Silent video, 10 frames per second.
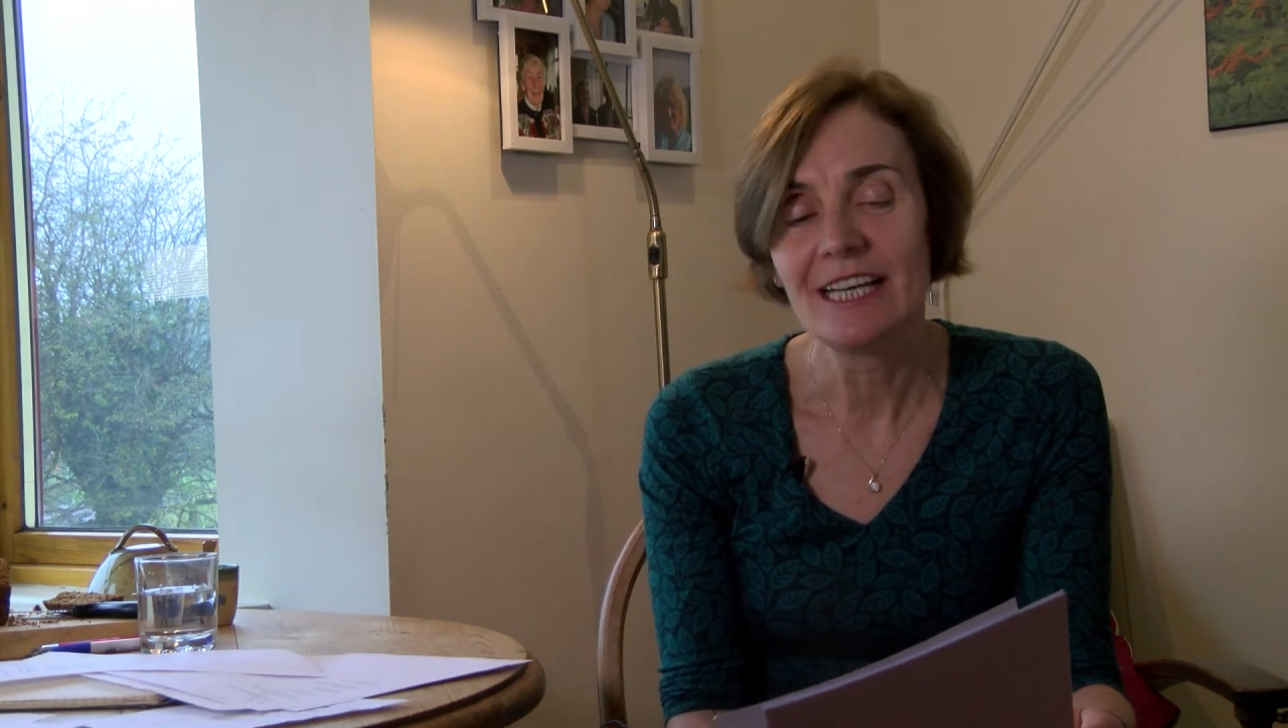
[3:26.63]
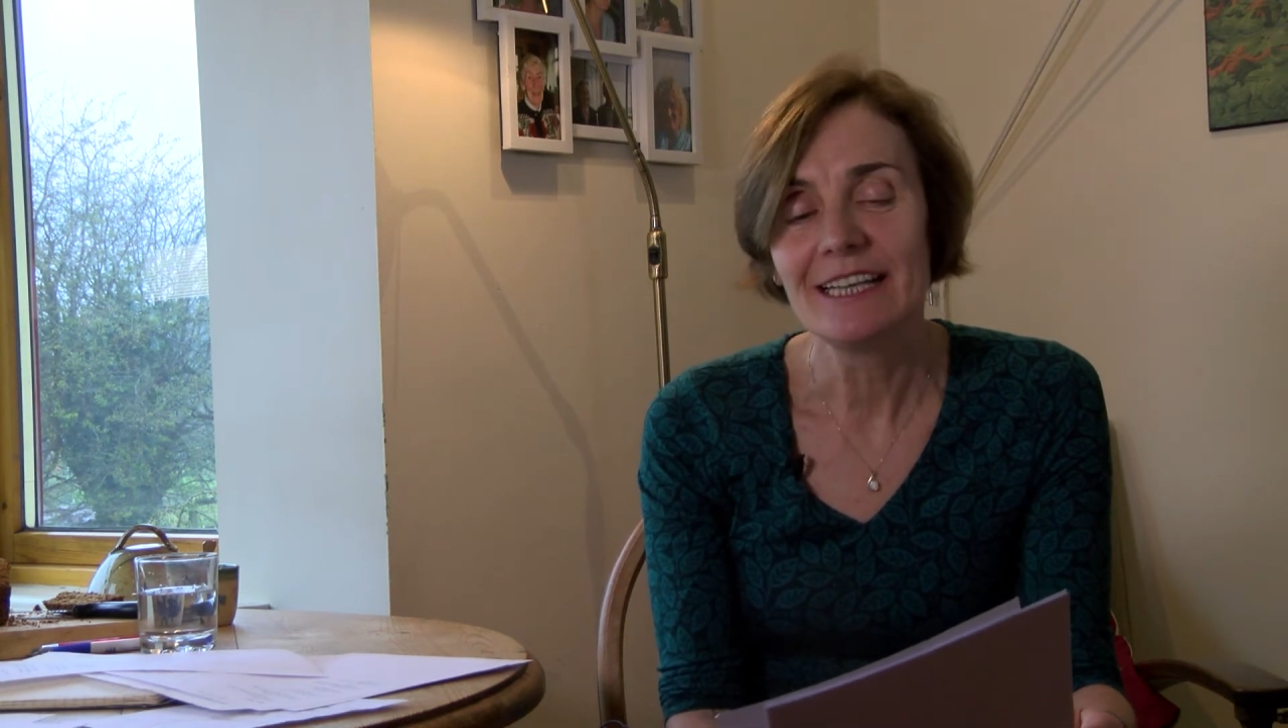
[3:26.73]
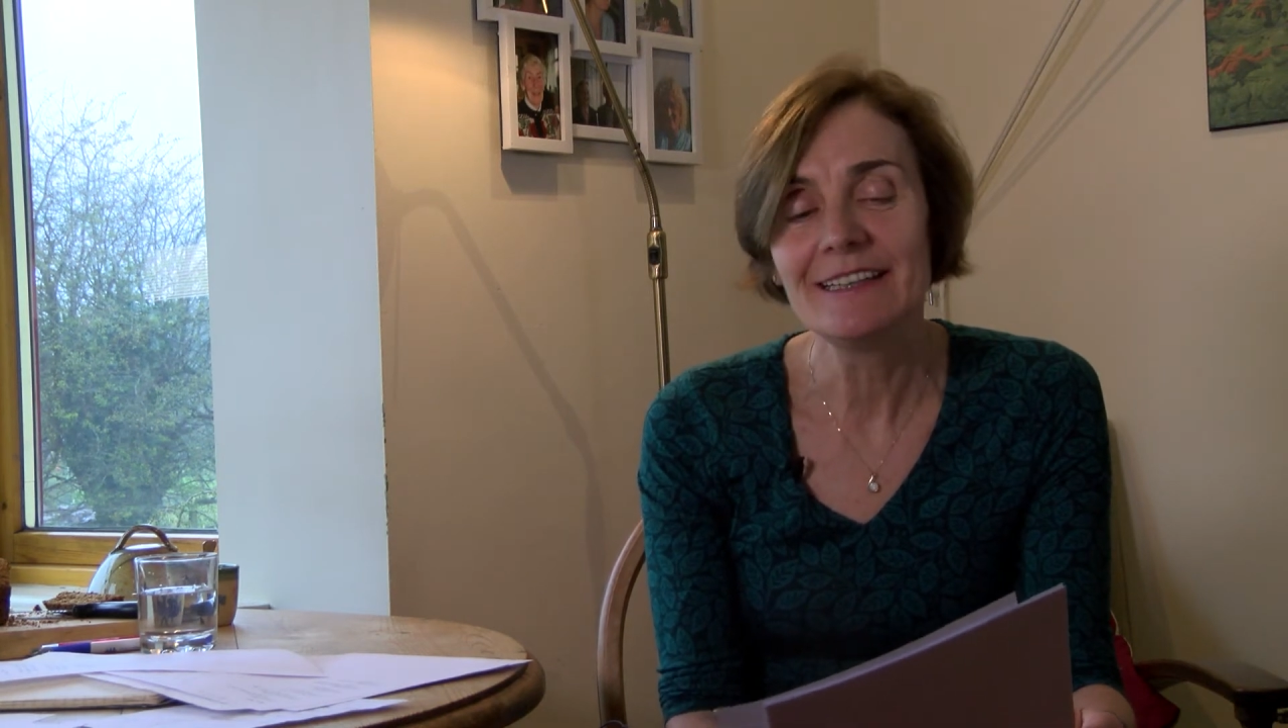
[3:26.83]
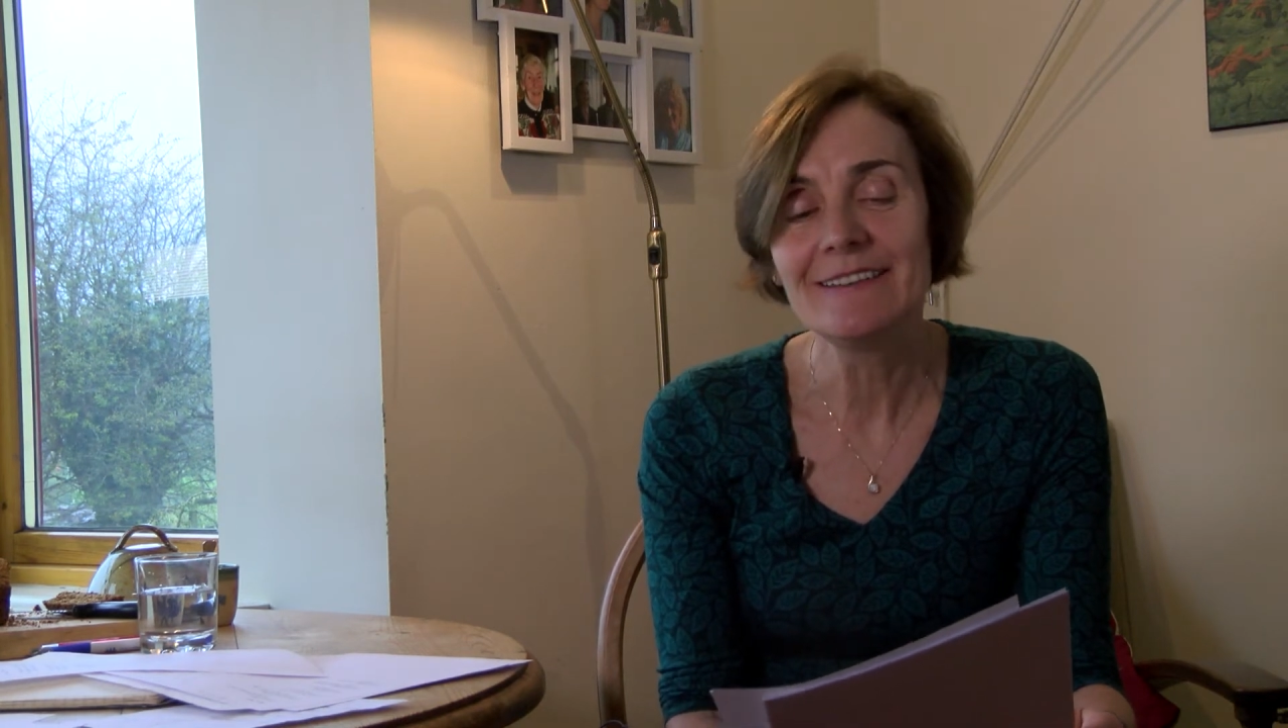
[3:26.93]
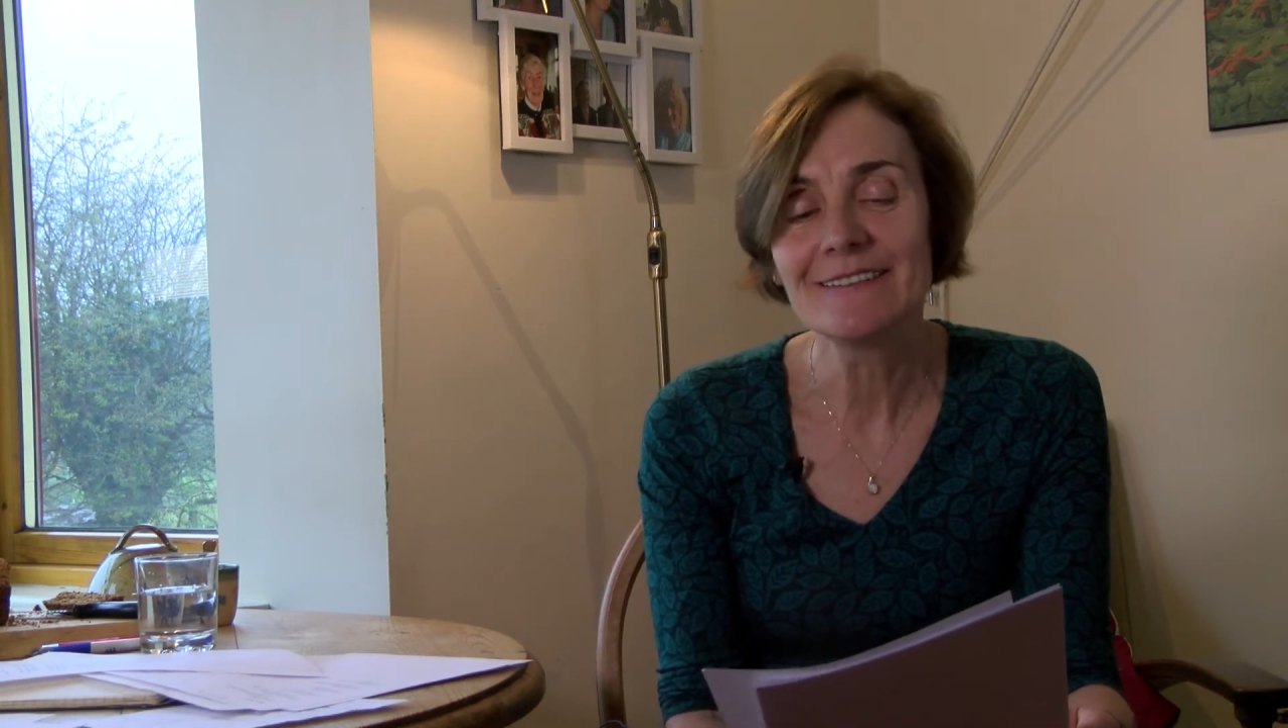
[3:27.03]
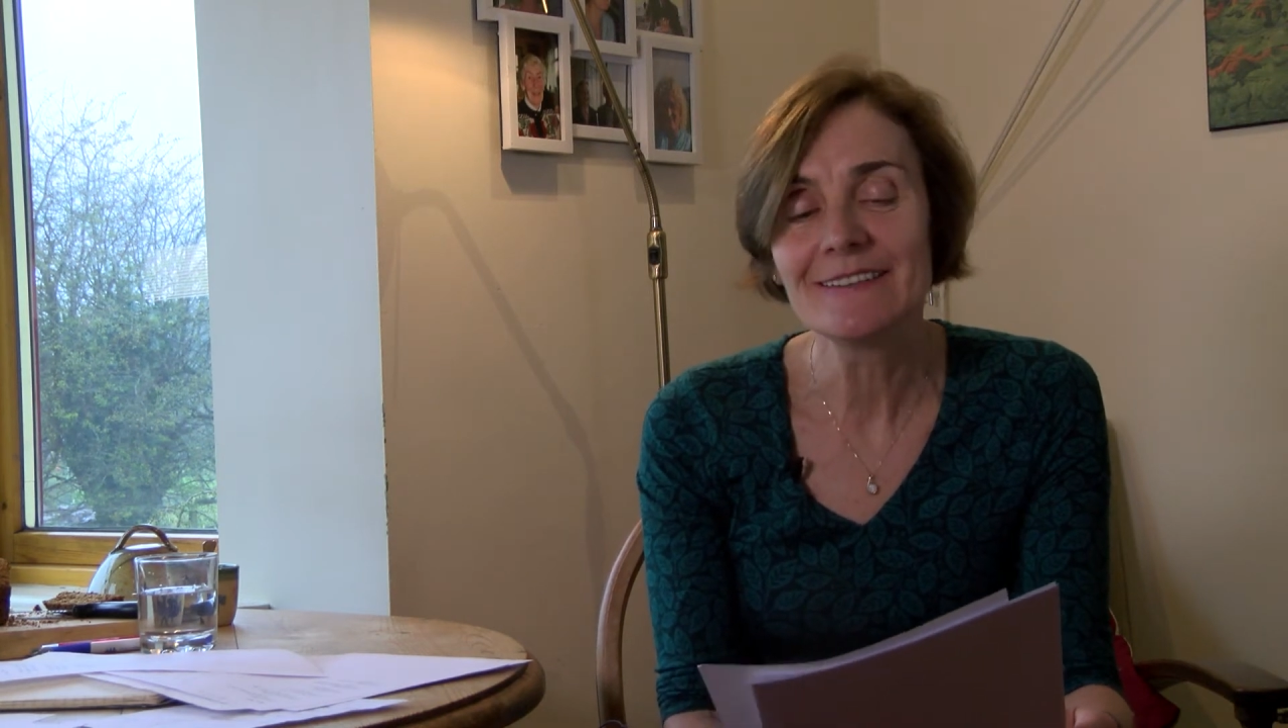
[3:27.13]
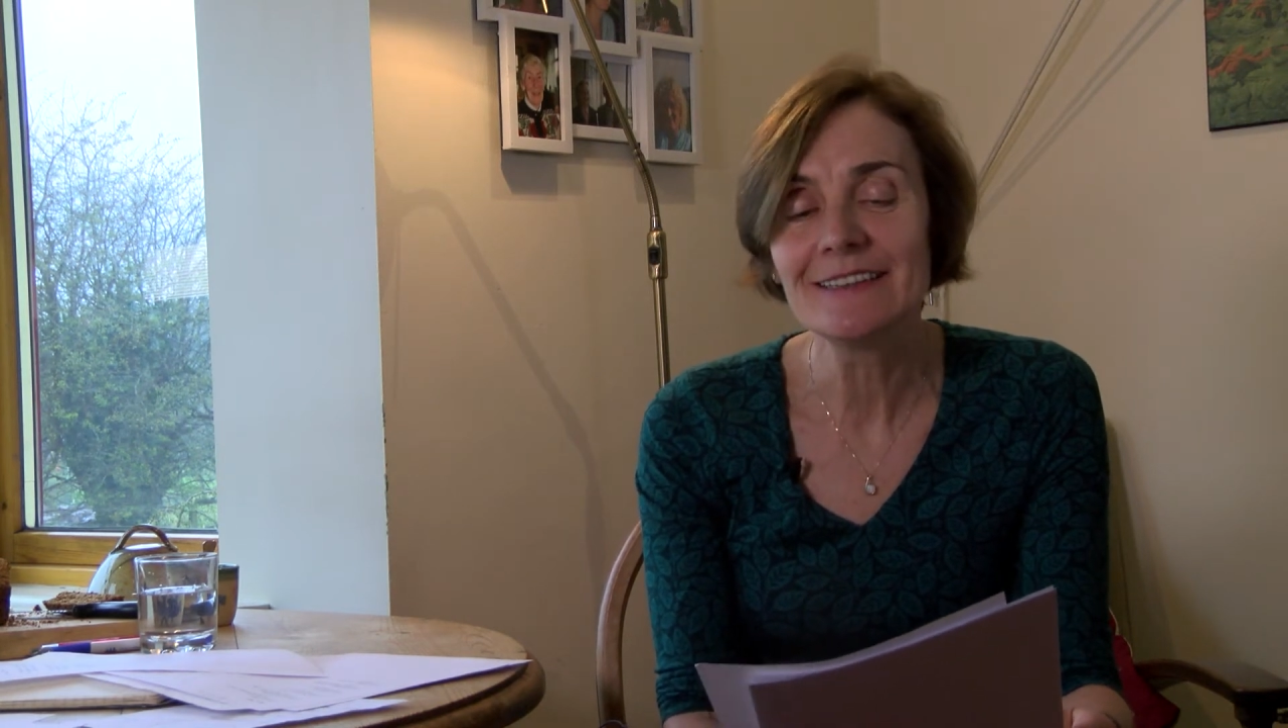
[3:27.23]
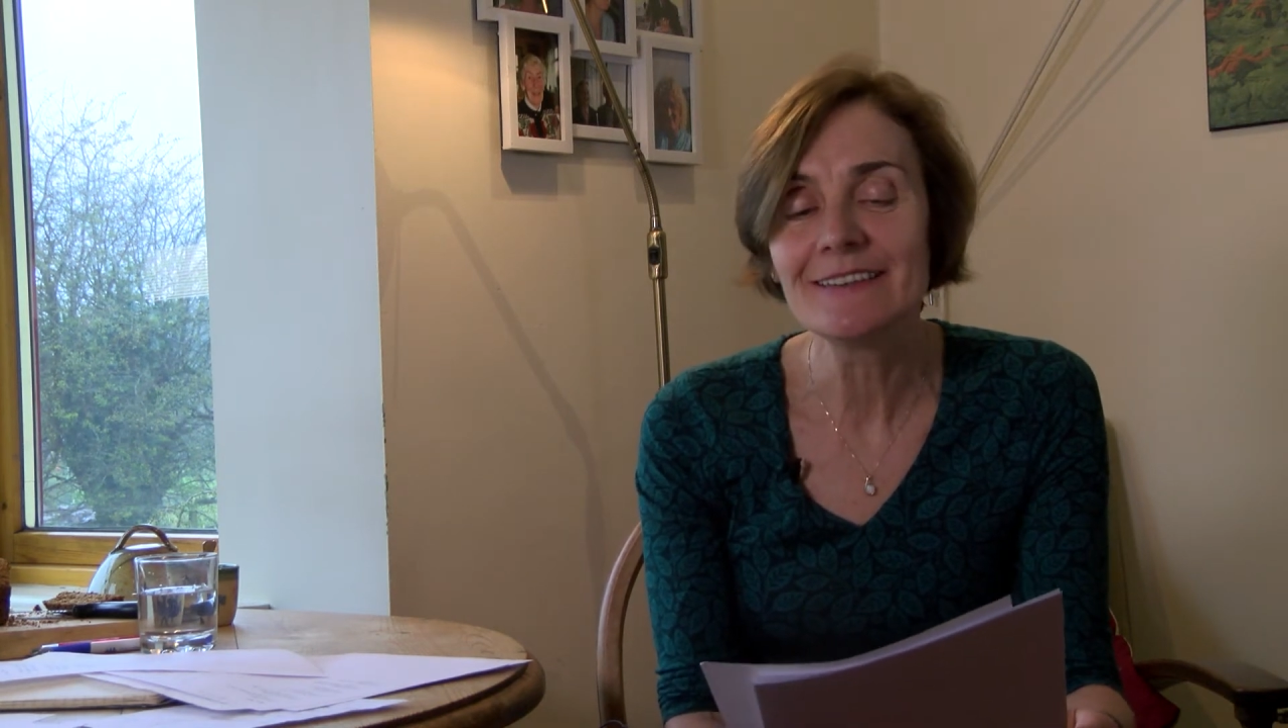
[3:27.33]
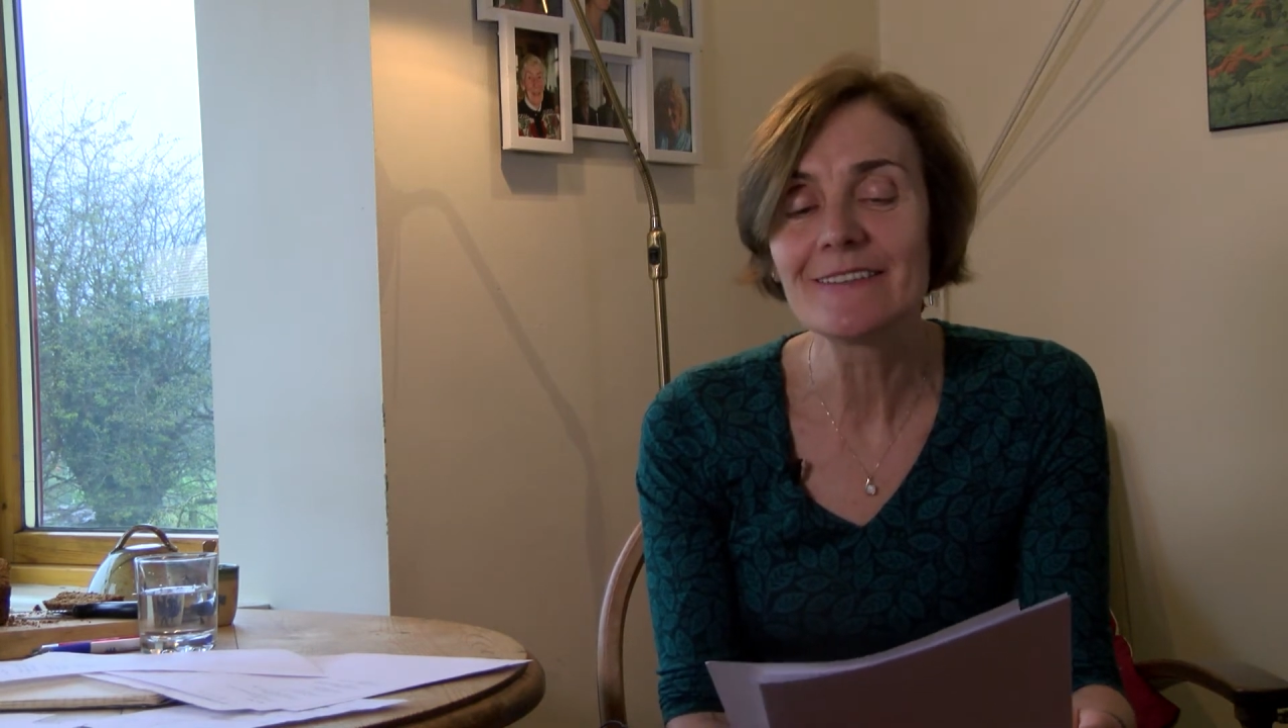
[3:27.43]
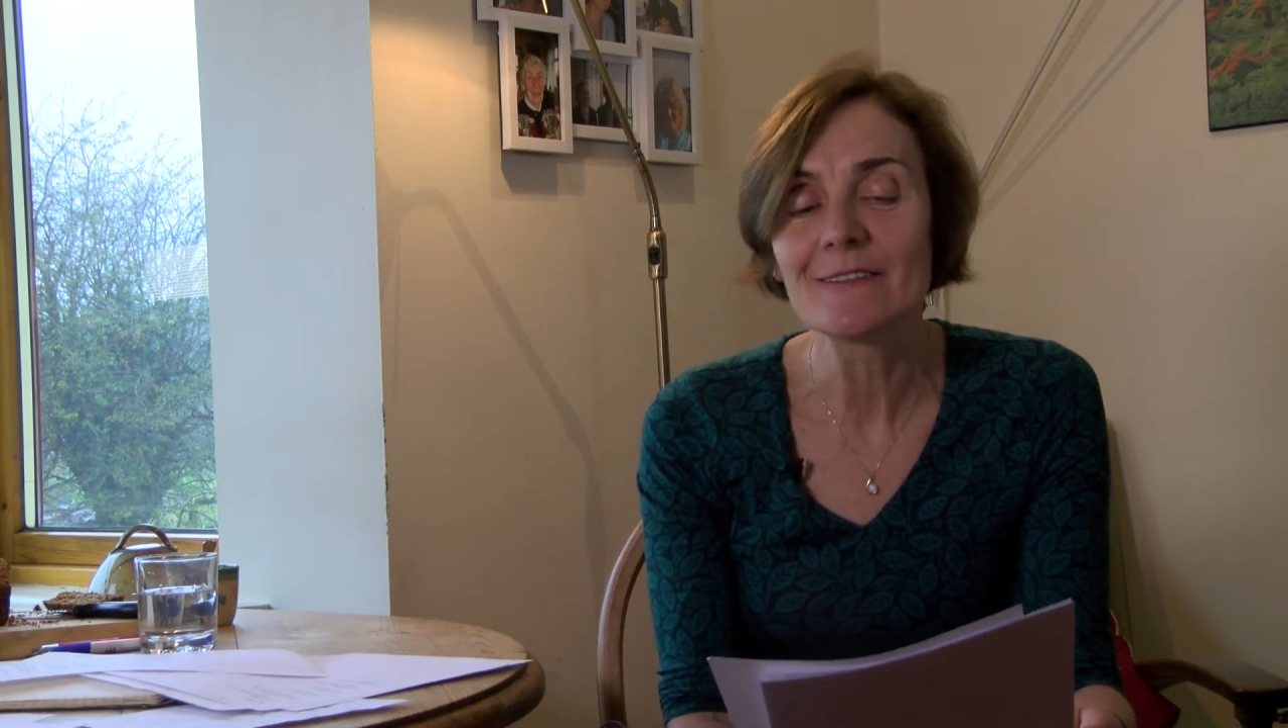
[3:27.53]
he
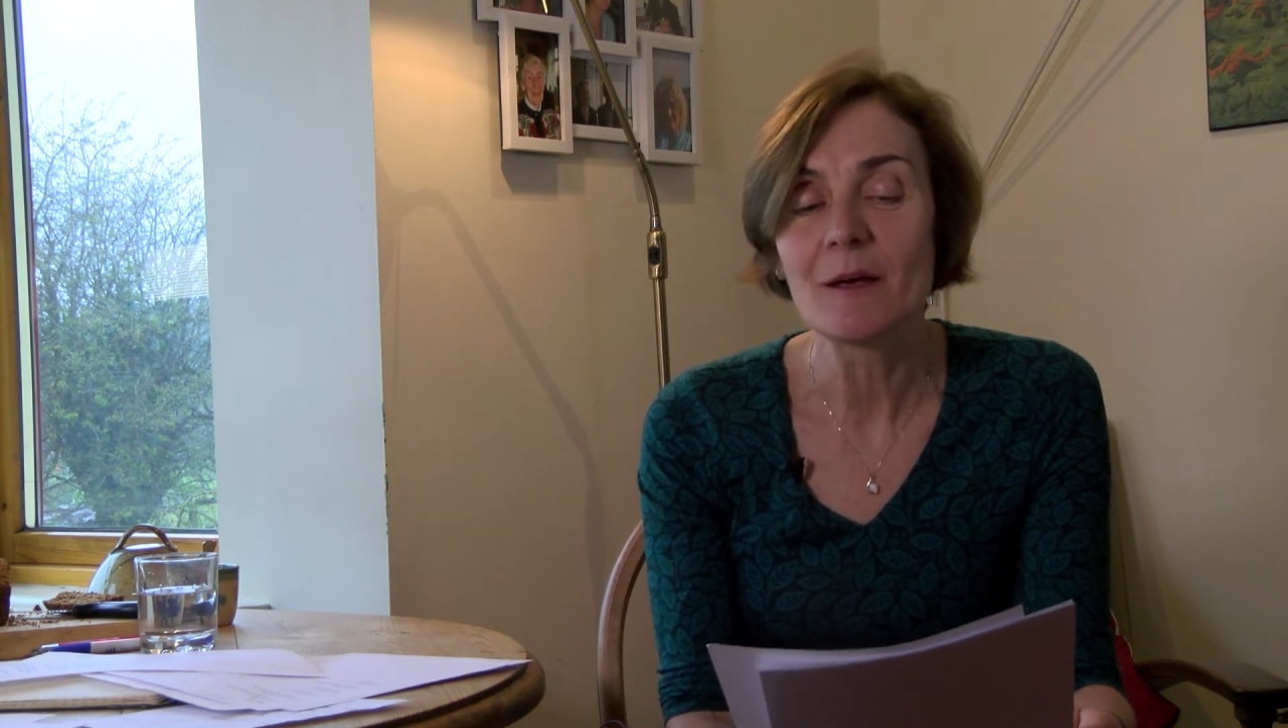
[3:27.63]
seeks